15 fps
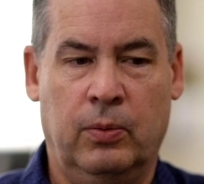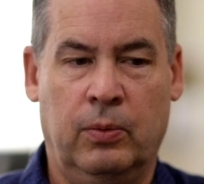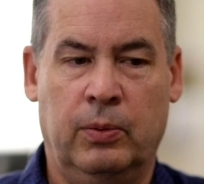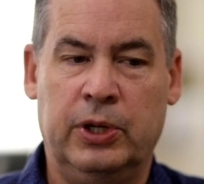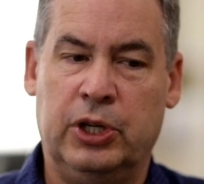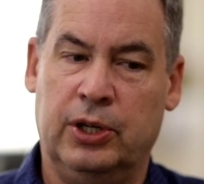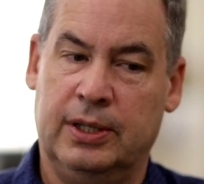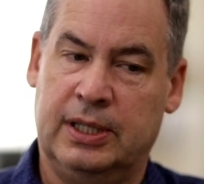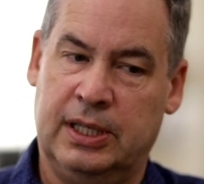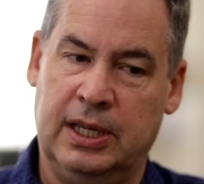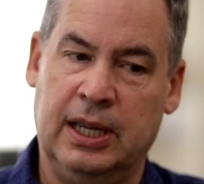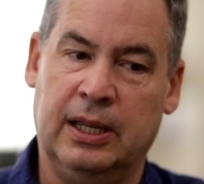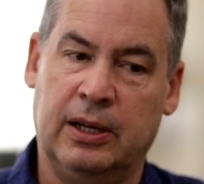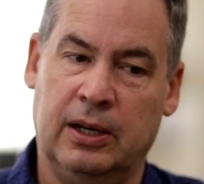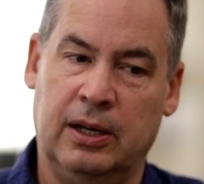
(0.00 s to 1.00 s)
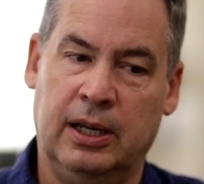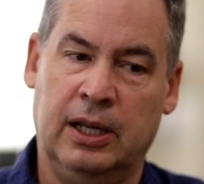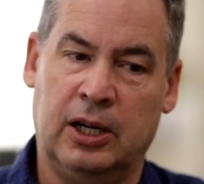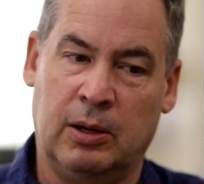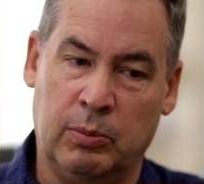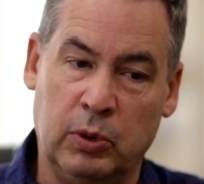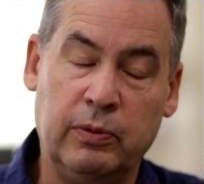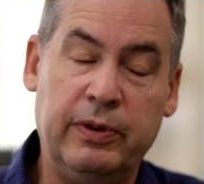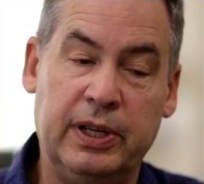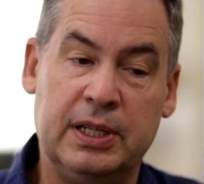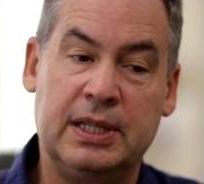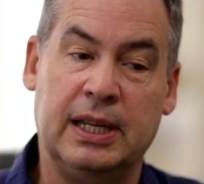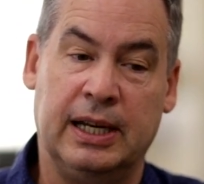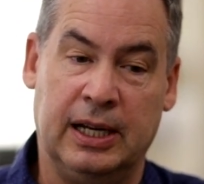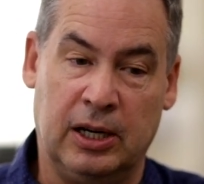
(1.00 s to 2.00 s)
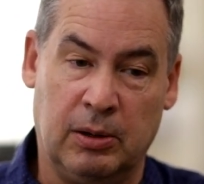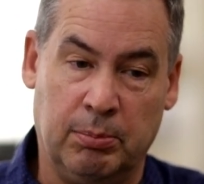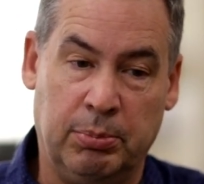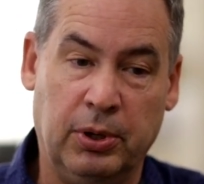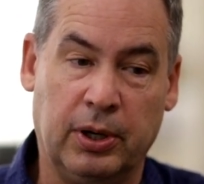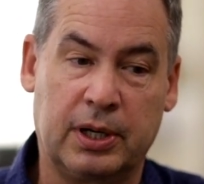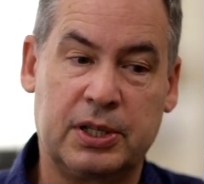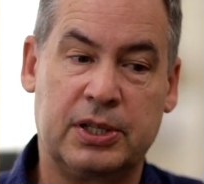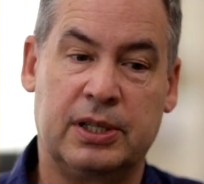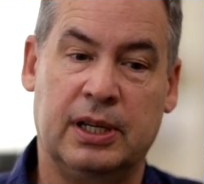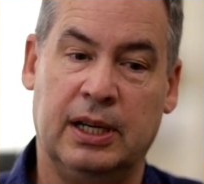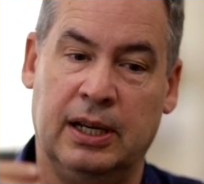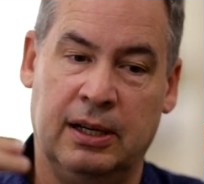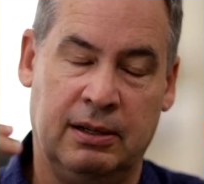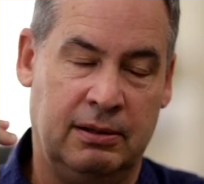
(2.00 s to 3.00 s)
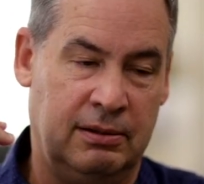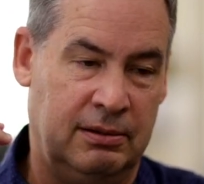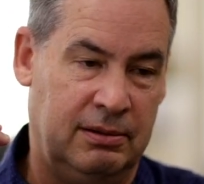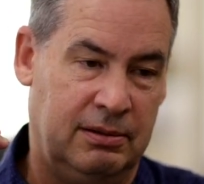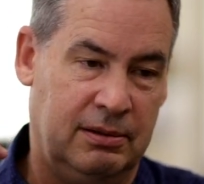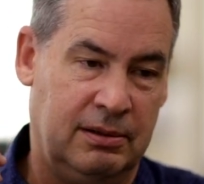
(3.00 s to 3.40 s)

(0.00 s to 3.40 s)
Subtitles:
we see in our movies and in our books and in